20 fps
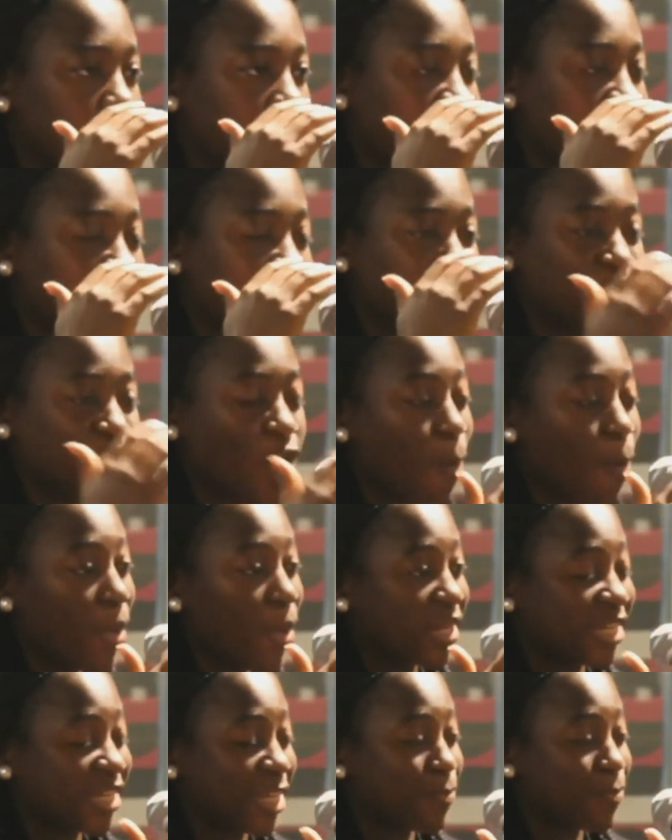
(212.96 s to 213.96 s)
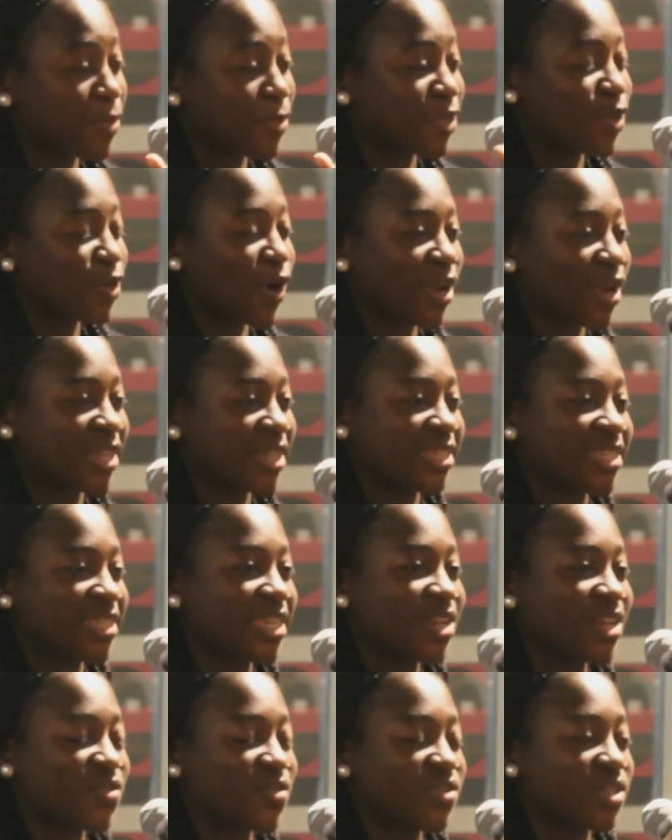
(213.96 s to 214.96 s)
For you see, all my deepest, darkest
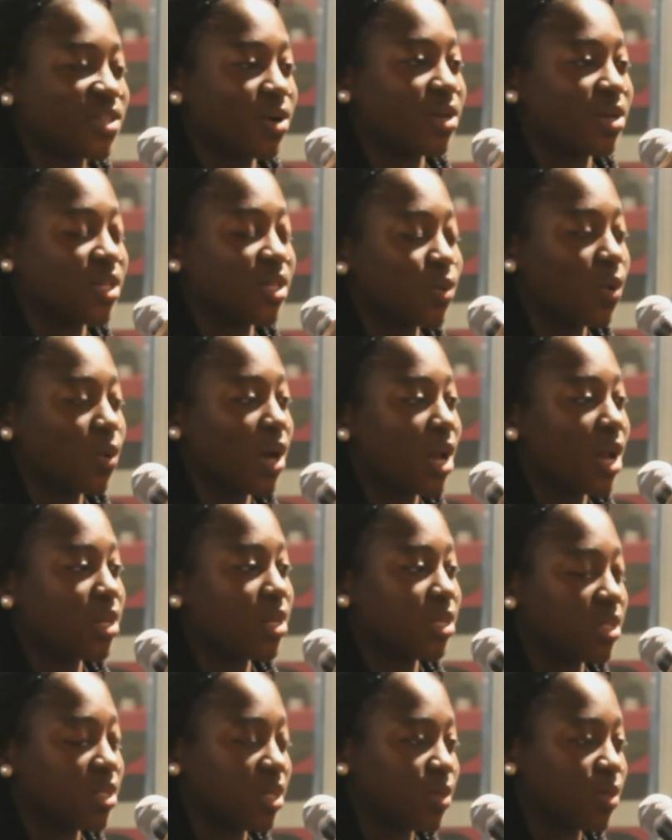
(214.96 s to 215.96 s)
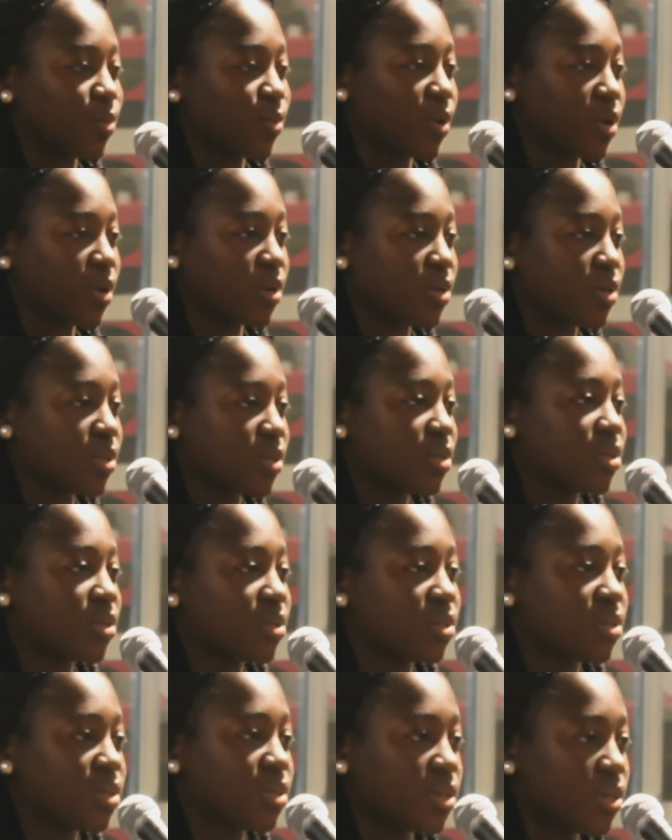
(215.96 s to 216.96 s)
secrets are entwined with these words.
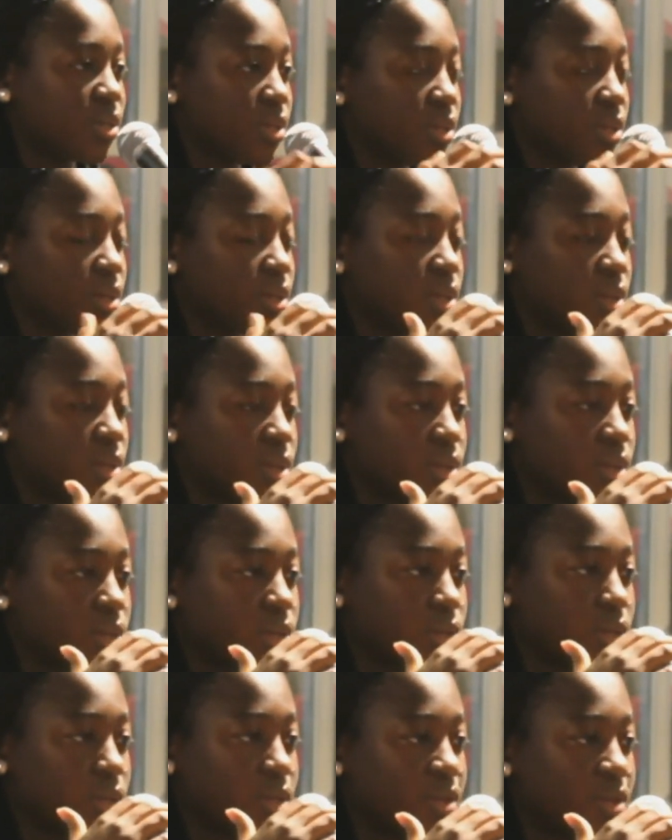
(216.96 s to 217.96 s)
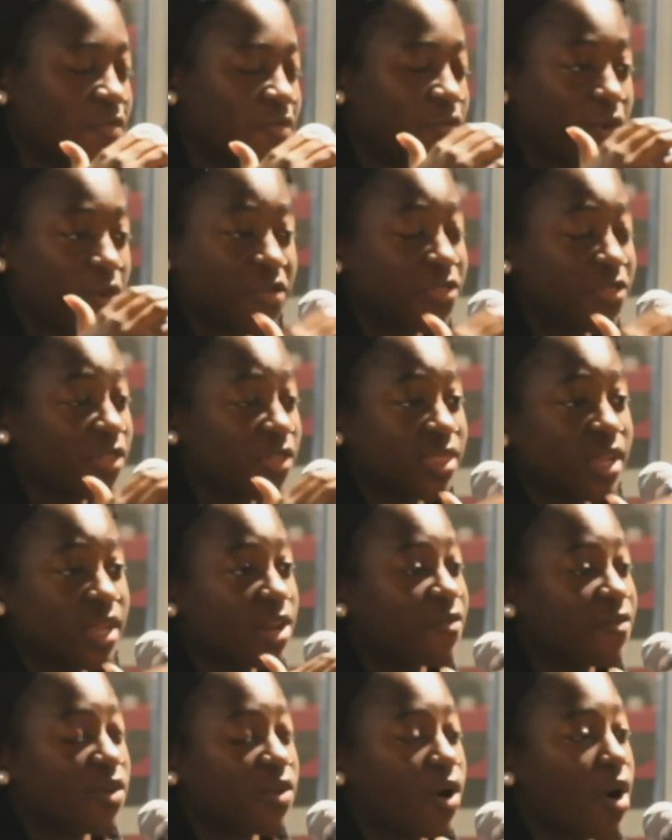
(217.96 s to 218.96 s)
For everything that
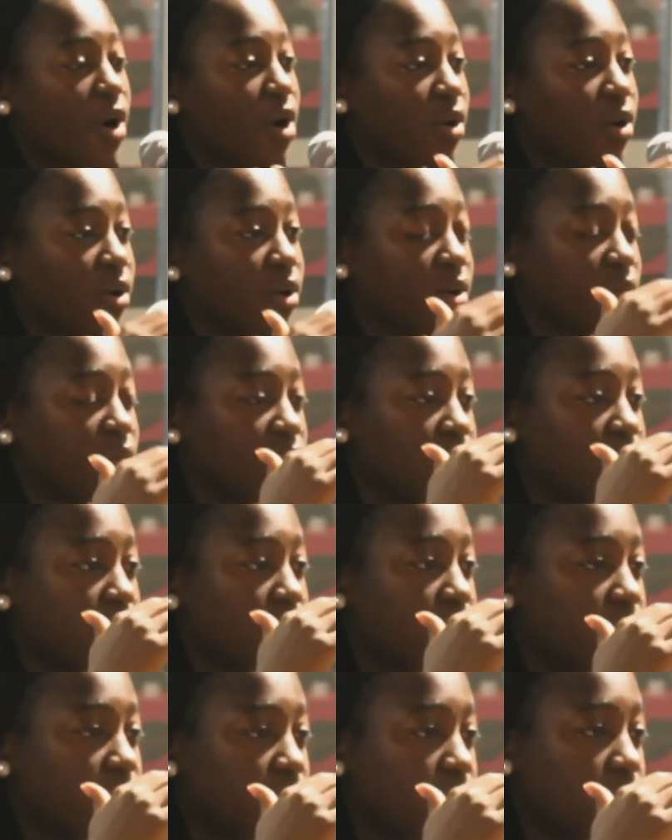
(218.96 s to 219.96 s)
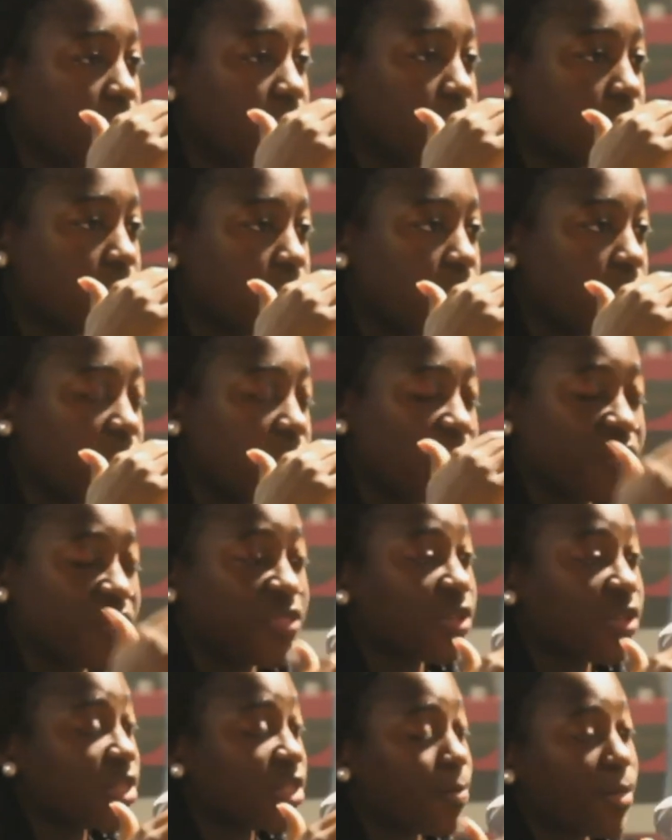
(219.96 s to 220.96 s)
ever hurt and
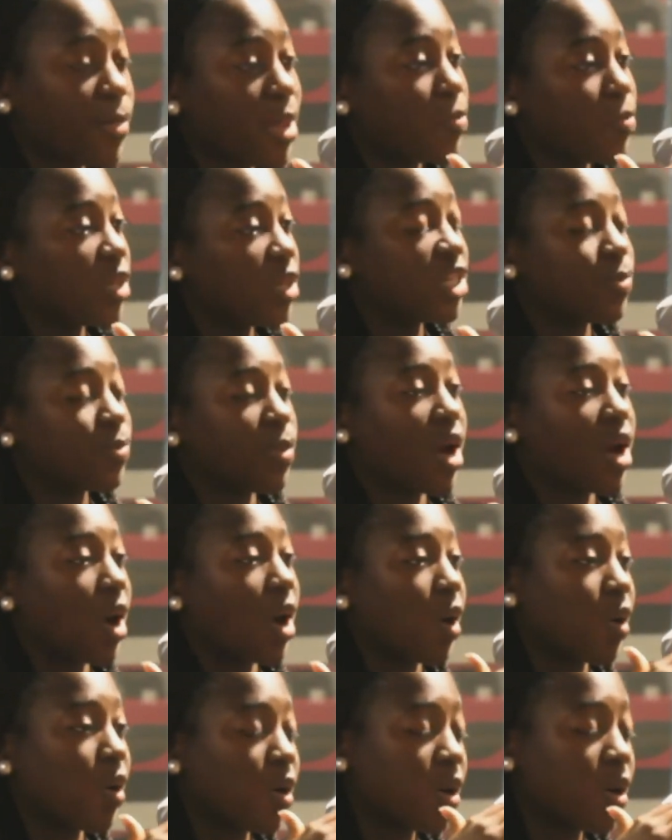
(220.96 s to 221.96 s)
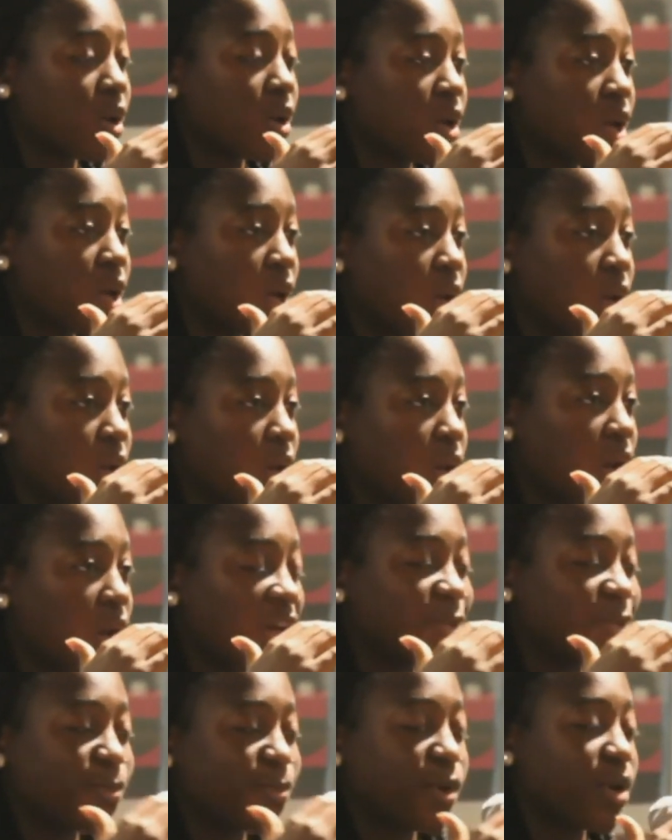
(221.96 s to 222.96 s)
everything that made me smile,
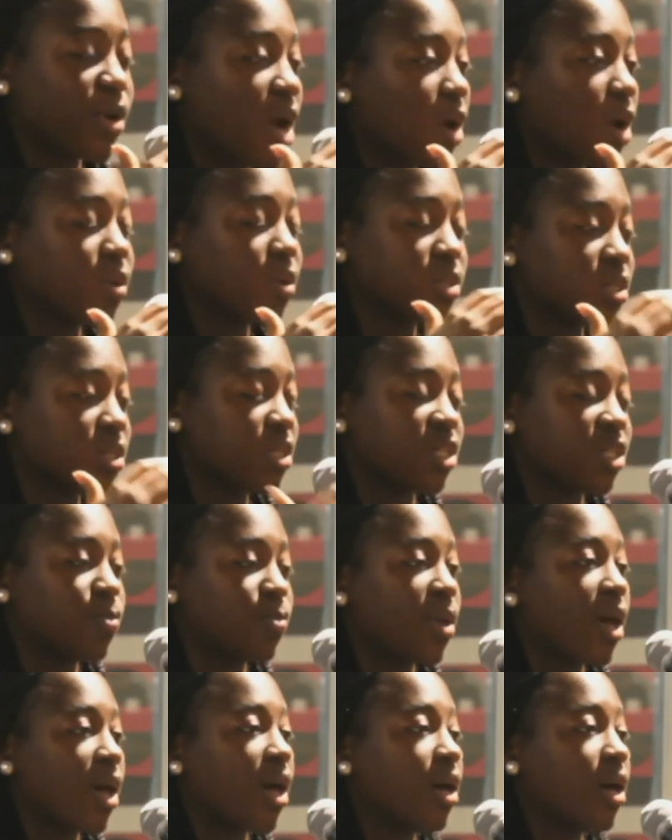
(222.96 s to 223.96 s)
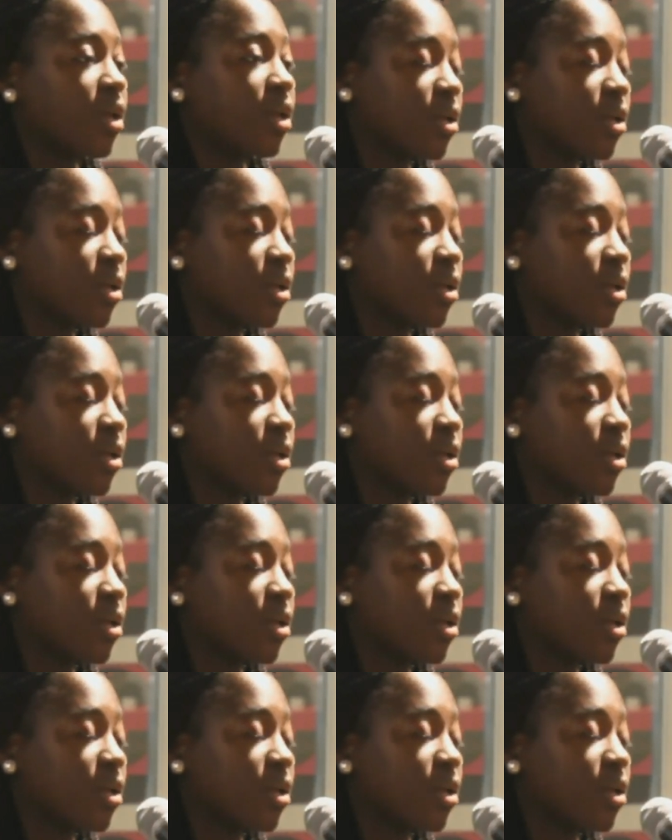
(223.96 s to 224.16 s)
I spurred out into this path.